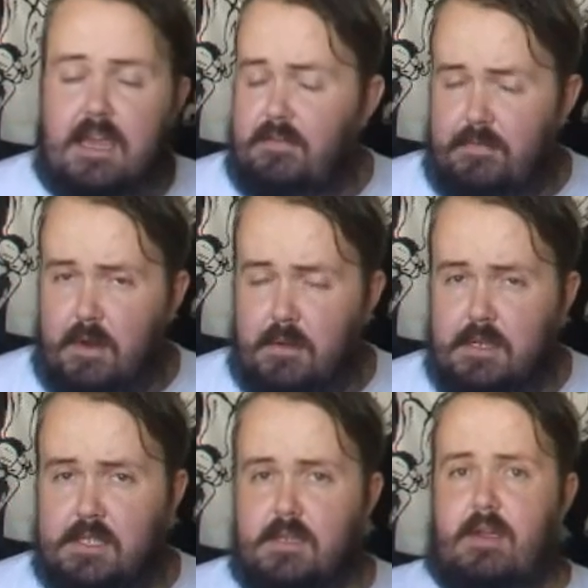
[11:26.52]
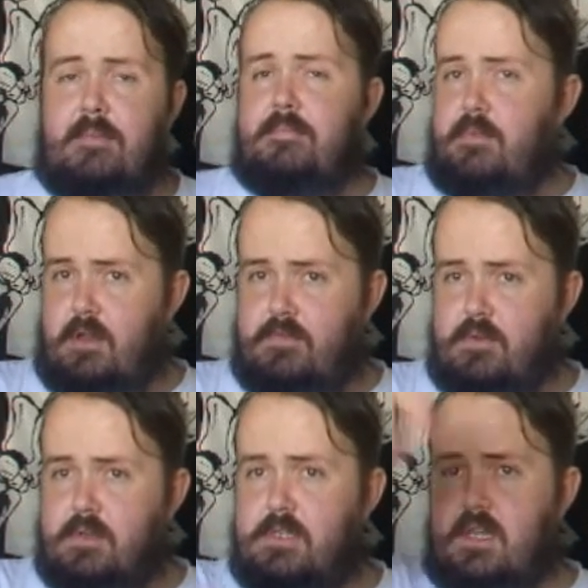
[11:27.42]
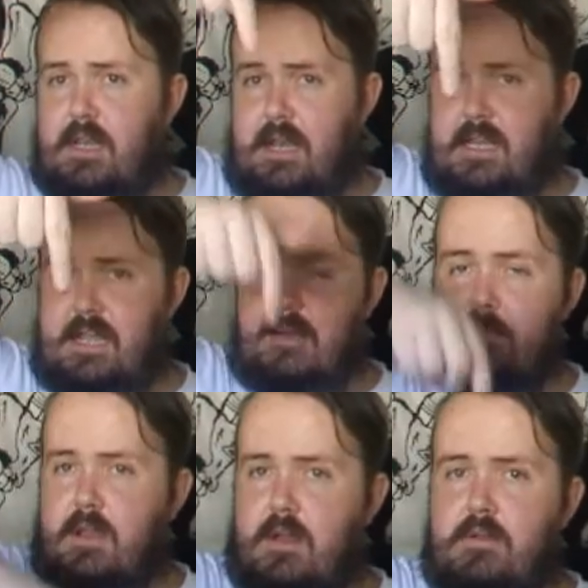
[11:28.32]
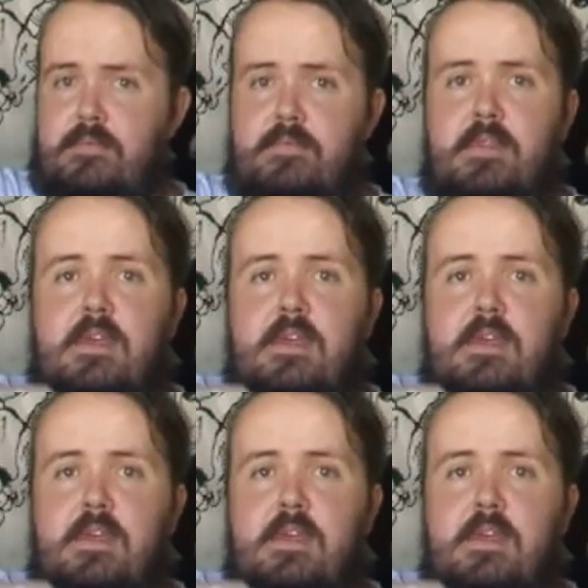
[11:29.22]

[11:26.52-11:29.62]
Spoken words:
again, photo on Instagram, of course, link down below,